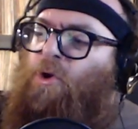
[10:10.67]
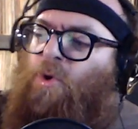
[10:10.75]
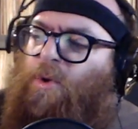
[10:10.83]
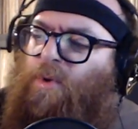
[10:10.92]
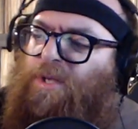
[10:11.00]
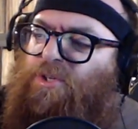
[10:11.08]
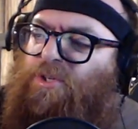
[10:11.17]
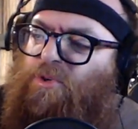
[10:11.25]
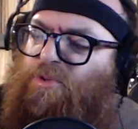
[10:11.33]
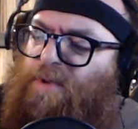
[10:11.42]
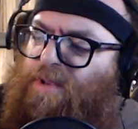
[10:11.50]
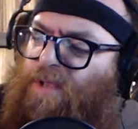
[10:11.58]
You're going to
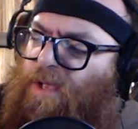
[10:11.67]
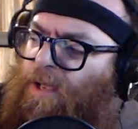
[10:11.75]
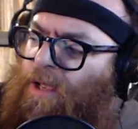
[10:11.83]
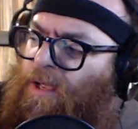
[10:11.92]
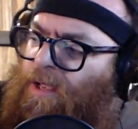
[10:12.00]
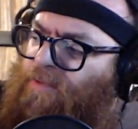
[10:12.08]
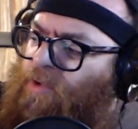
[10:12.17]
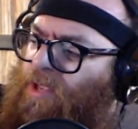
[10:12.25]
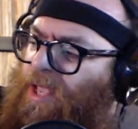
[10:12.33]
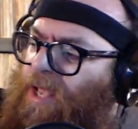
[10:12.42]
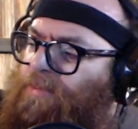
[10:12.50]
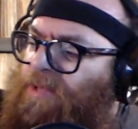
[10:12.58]
excuse me, if you
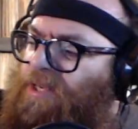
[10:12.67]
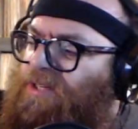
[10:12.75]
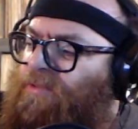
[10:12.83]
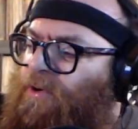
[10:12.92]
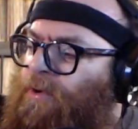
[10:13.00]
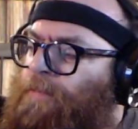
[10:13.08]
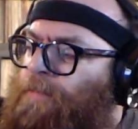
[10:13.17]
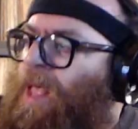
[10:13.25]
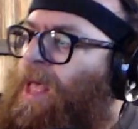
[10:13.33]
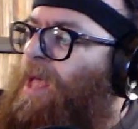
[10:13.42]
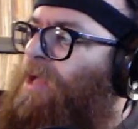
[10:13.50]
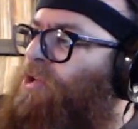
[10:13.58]
can, please, for
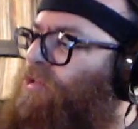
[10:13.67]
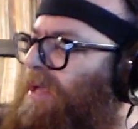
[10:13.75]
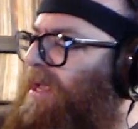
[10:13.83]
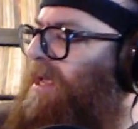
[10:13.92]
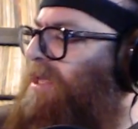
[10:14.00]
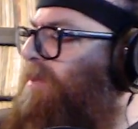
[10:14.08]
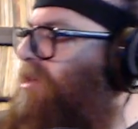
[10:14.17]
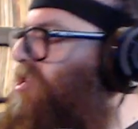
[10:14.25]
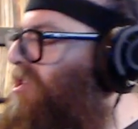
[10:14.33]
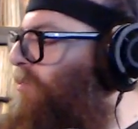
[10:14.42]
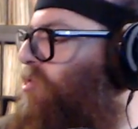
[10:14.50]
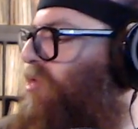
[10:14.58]
drinking as
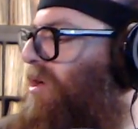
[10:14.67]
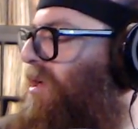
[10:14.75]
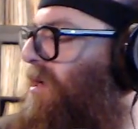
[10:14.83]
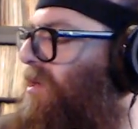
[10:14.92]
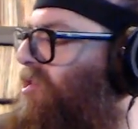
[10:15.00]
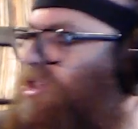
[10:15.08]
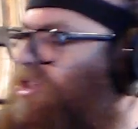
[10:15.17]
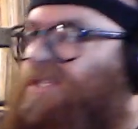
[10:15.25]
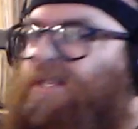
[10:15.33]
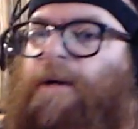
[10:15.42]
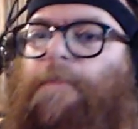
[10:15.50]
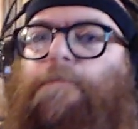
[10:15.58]
much as I'm drinking. It's
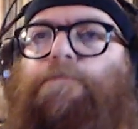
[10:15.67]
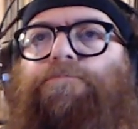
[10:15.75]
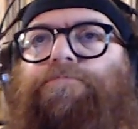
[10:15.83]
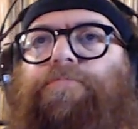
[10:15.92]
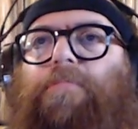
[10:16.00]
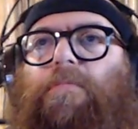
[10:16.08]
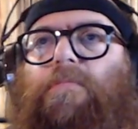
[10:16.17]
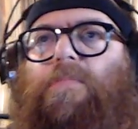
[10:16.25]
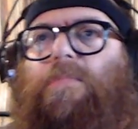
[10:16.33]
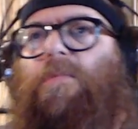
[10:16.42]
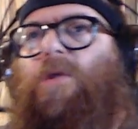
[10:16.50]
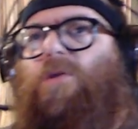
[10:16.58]
just,
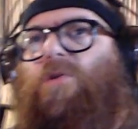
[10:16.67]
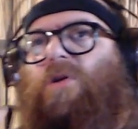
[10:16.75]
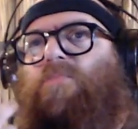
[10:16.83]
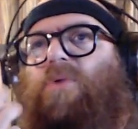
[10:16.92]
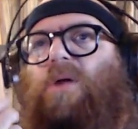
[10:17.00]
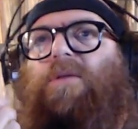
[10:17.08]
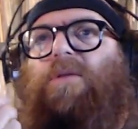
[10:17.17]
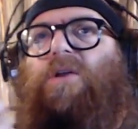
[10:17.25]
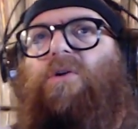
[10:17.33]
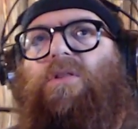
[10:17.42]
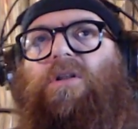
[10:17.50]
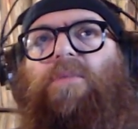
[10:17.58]
you can probably
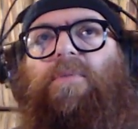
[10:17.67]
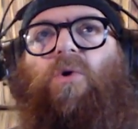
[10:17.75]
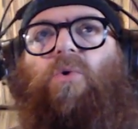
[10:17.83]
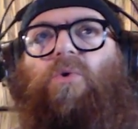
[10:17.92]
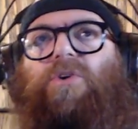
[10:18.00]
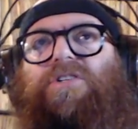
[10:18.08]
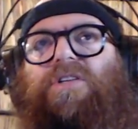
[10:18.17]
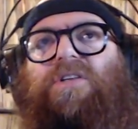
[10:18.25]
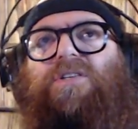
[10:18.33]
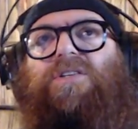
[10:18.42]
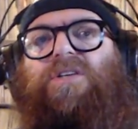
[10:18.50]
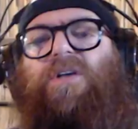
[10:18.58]
hear a little bit of
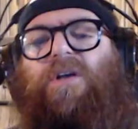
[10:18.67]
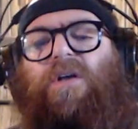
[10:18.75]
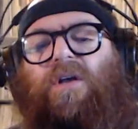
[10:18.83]
hoarseness,